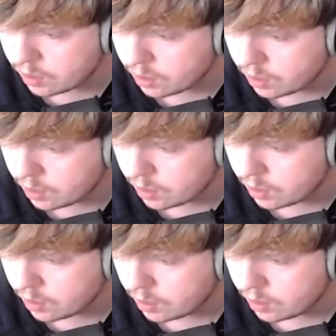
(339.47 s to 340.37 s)

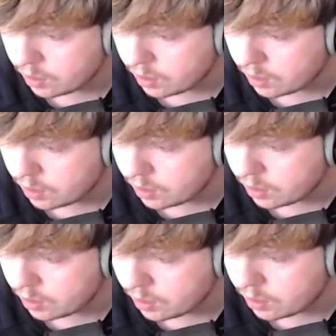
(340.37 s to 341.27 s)

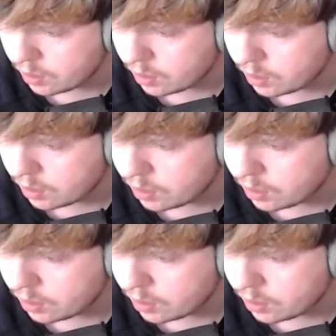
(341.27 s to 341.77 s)
Nothing is said.